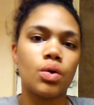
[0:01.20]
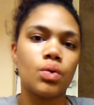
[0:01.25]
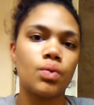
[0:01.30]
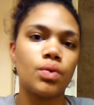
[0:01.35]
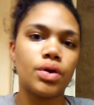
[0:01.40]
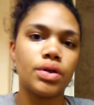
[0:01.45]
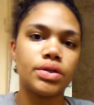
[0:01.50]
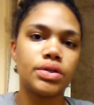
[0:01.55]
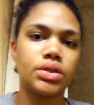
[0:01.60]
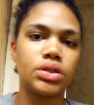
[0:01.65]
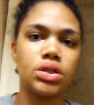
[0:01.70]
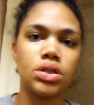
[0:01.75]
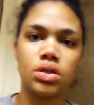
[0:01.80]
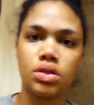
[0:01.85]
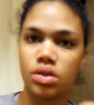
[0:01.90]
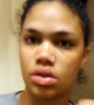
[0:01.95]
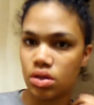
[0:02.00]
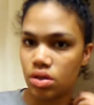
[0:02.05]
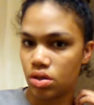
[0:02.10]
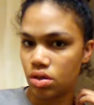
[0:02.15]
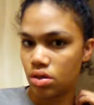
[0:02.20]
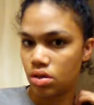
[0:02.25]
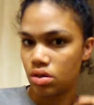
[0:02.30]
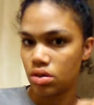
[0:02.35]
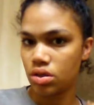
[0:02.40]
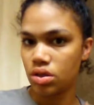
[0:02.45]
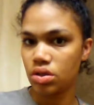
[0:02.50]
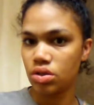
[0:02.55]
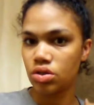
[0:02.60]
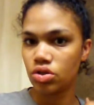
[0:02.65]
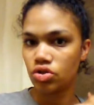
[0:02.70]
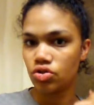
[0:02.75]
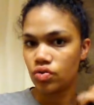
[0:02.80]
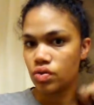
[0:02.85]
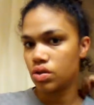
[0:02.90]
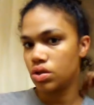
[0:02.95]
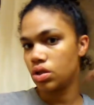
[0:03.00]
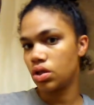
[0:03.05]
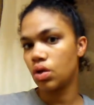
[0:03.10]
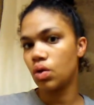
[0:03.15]
Alrighty then, this is
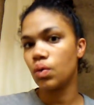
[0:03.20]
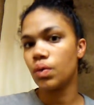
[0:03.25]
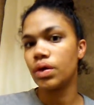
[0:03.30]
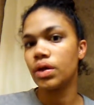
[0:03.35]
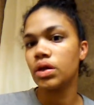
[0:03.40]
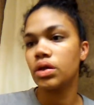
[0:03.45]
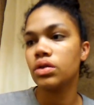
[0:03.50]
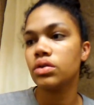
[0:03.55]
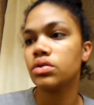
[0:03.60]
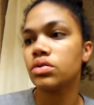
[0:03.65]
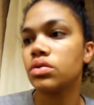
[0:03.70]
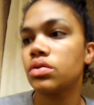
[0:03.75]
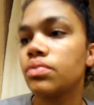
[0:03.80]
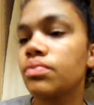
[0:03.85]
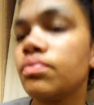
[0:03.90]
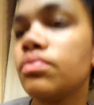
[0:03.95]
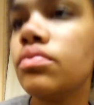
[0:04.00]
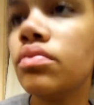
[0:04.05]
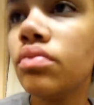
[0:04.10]
Charessa Goings.